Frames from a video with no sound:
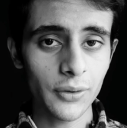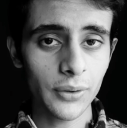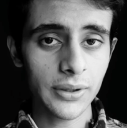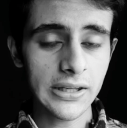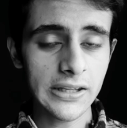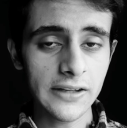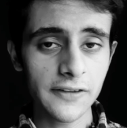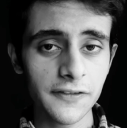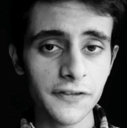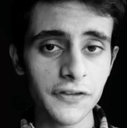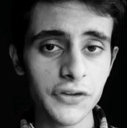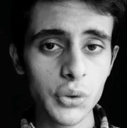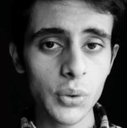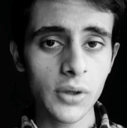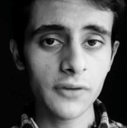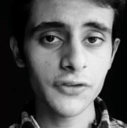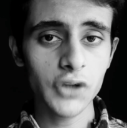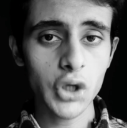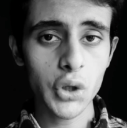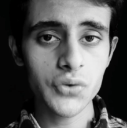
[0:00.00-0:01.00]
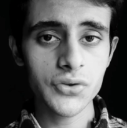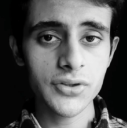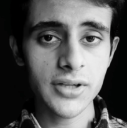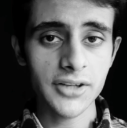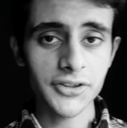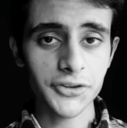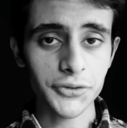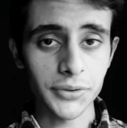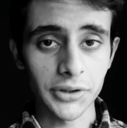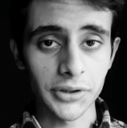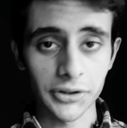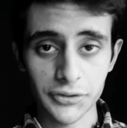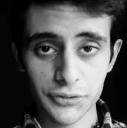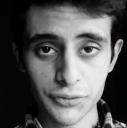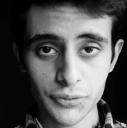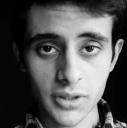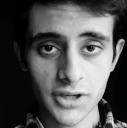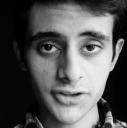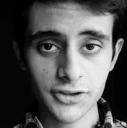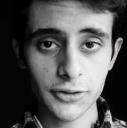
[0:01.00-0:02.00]
Now, if you have known
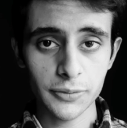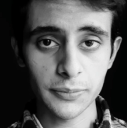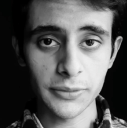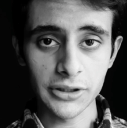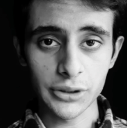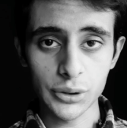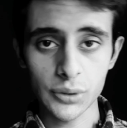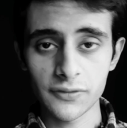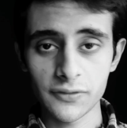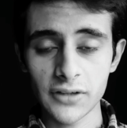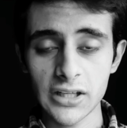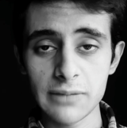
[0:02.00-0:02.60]
Sanskrit, trust me,